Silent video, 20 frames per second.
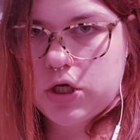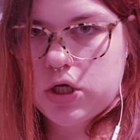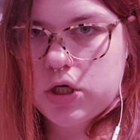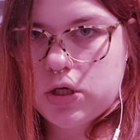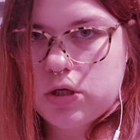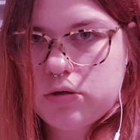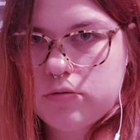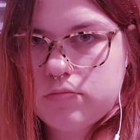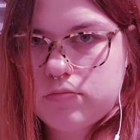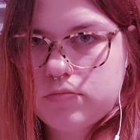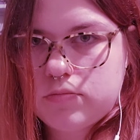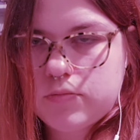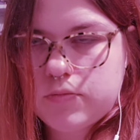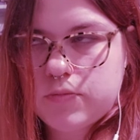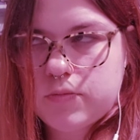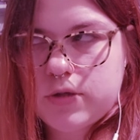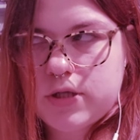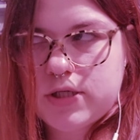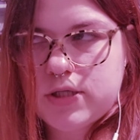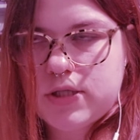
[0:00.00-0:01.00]
you're
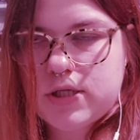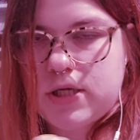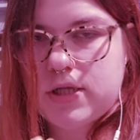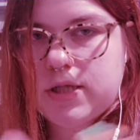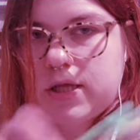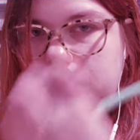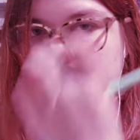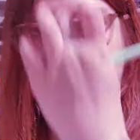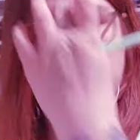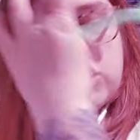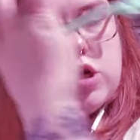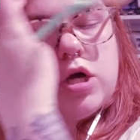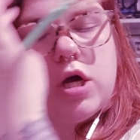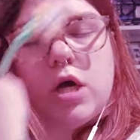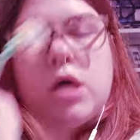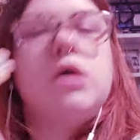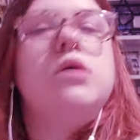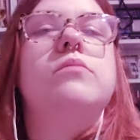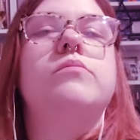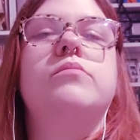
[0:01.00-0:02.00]
listing. Like, they're
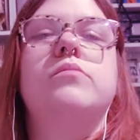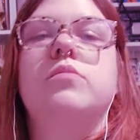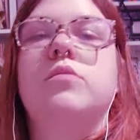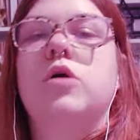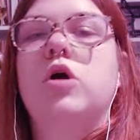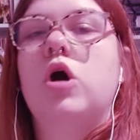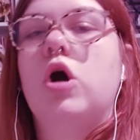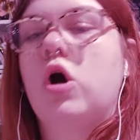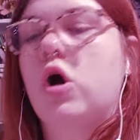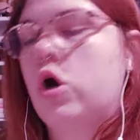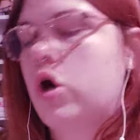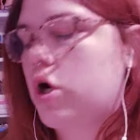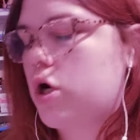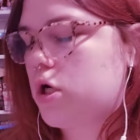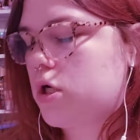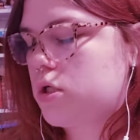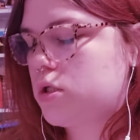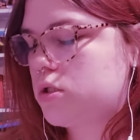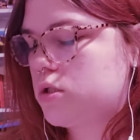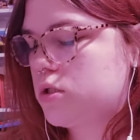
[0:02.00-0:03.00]
not
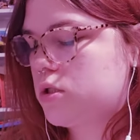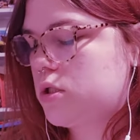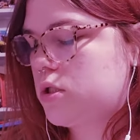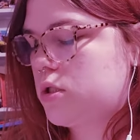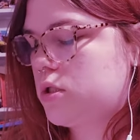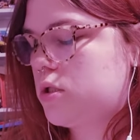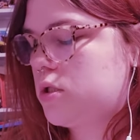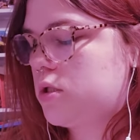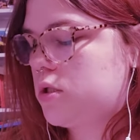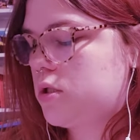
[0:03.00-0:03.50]
cars.